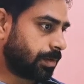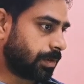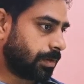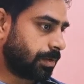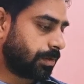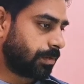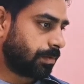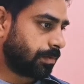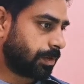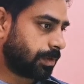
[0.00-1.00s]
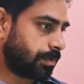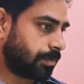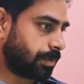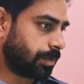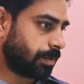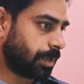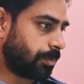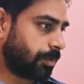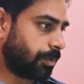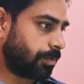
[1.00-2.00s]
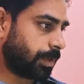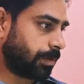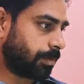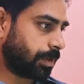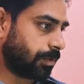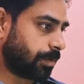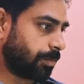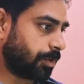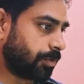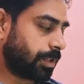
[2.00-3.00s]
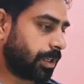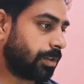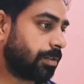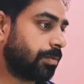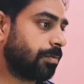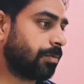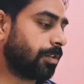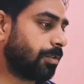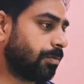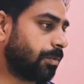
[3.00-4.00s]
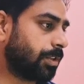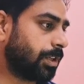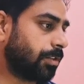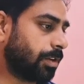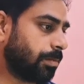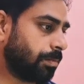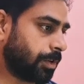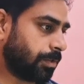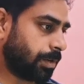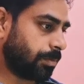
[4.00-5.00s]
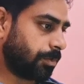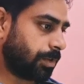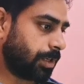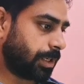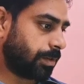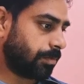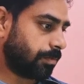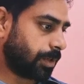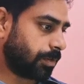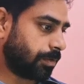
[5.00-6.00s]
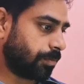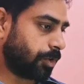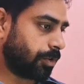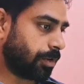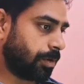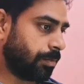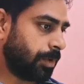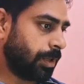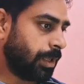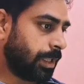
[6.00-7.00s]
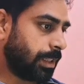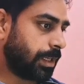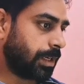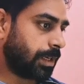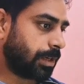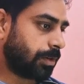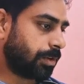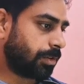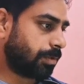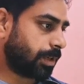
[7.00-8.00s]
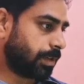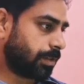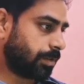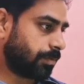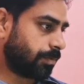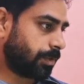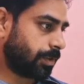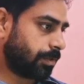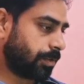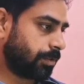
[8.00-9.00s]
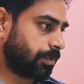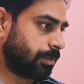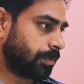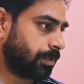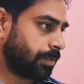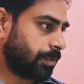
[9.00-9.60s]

okay, what is, okay, I'm going to add one column because there is only 3 column. Now I'm going to add one more column, then again going to add the 4 records.